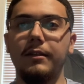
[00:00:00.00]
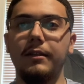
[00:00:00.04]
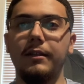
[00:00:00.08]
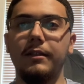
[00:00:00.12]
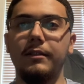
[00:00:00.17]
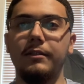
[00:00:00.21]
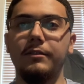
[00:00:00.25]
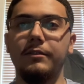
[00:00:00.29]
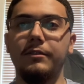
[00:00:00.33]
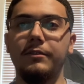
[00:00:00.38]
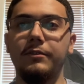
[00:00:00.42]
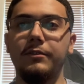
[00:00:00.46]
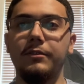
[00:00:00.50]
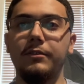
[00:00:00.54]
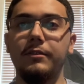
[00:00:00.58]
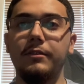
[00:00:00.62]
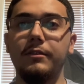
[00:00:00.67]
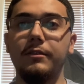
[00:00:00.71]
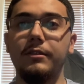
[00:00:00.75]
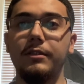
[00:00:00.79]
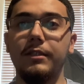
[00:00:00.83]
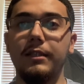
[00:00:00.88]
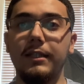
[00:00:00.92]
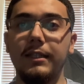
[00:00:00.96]
and to
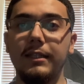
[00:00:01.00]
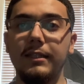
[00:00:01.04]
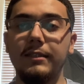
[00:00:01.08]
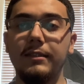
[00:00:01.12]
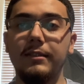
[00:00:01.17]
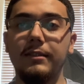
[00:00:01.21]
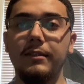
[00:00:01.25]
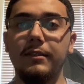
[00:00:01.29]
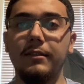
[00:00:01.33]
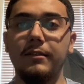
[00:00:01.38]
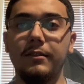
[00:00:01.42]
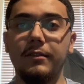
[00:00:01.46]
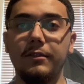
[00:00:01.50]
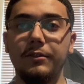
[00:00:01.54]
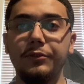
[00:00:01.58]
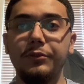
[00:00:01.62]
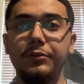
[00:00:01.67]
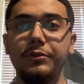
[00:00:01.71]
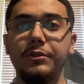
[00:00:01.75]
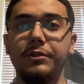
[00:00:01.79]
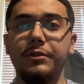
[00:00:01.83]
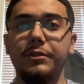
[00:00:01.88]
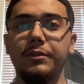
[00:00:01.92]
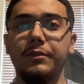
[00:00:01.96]
get to the
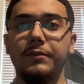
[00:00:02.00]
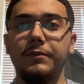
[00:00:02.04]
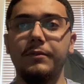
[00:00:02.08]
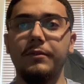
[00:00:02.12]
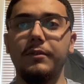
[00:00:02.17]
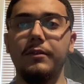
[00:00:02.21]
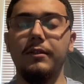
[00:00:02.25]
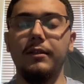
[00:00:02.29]
conclusion of